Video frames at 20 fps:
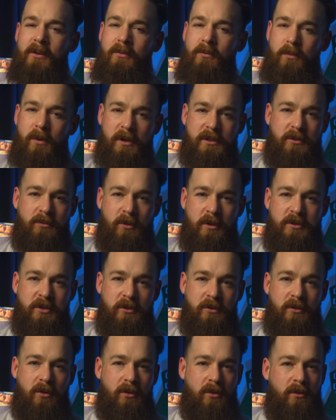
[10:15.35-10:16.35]
Work towards
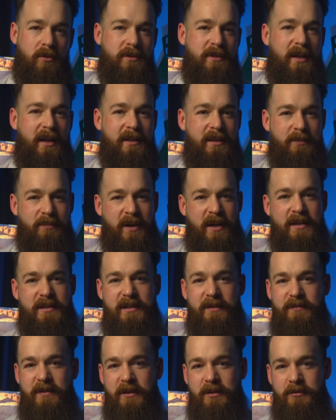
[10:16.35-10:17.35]
your goals at the pace
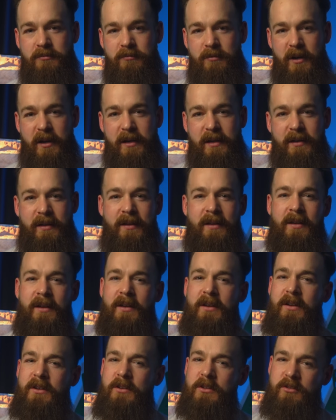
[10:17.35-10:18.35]
that feels right,
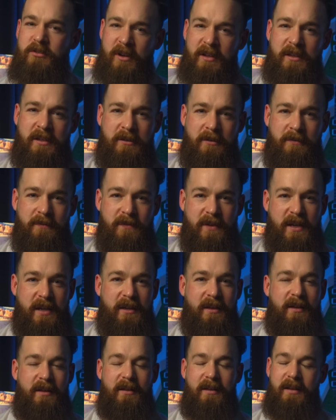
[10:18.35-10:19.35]
strengthen your
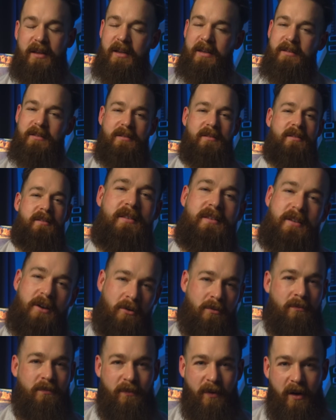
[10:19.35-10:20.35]
feet, and
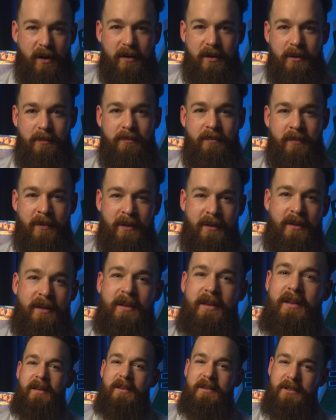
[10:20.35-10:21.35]
don't fuck them.
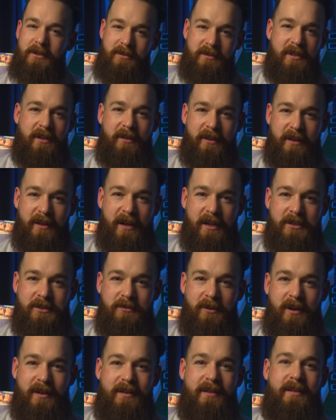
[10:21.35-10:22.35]
So until the
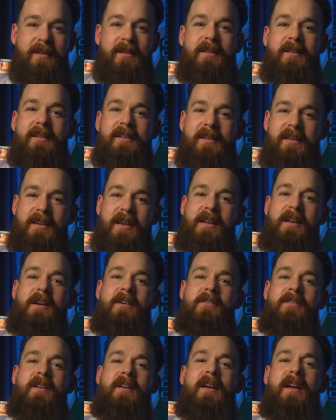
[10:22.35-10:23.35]
next one, get
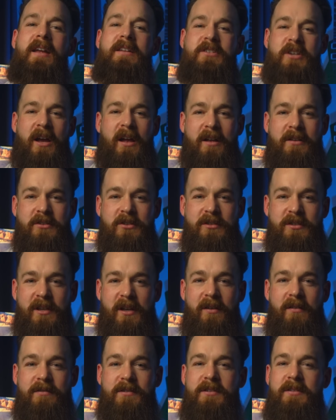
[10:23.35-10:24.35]
out and challenge
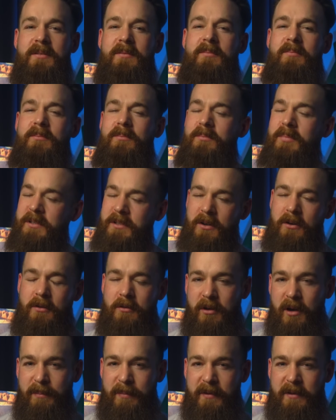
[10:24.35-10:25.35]
yourselves, but don't
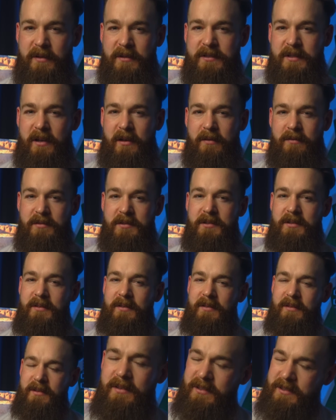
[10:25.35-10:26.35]
cripple yourselves.
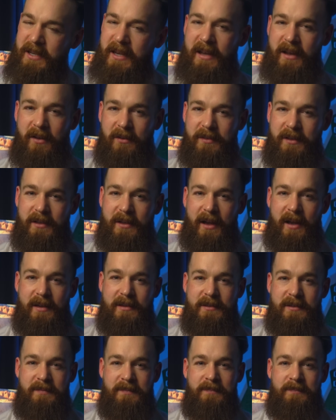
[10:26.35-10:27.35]
Stay healthy, guys.